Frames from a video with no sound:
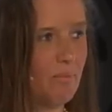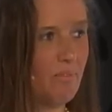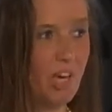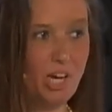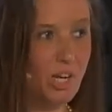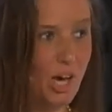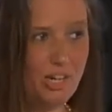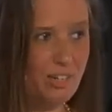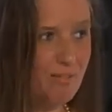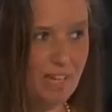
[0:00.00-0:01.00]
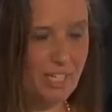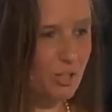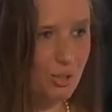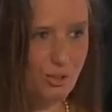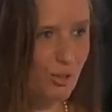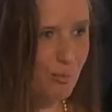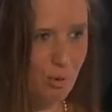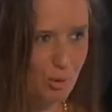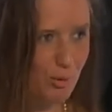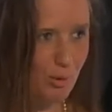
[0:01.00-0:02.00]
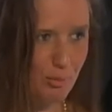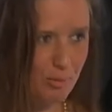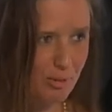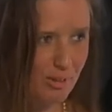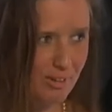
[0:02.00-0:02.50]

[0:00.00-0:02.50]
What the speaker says: they are not inventors of blue rooms.